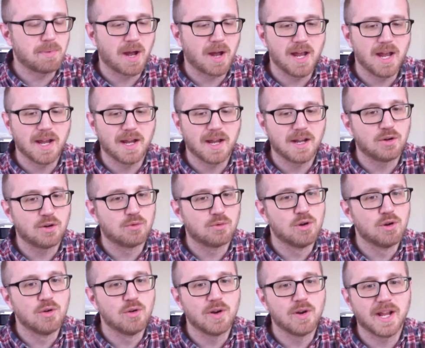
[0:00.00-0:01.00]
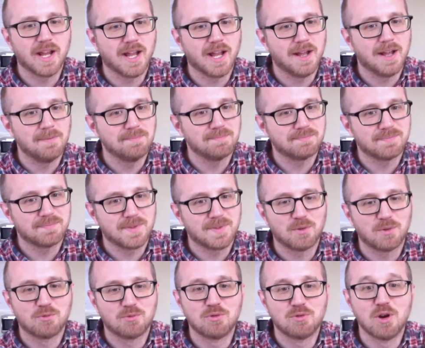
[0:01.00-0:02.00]
But oh, also, ruining it.
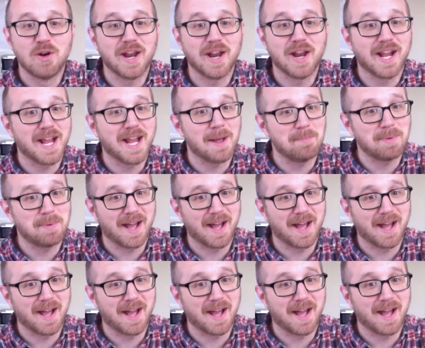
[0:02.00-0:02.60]
You're ruining it,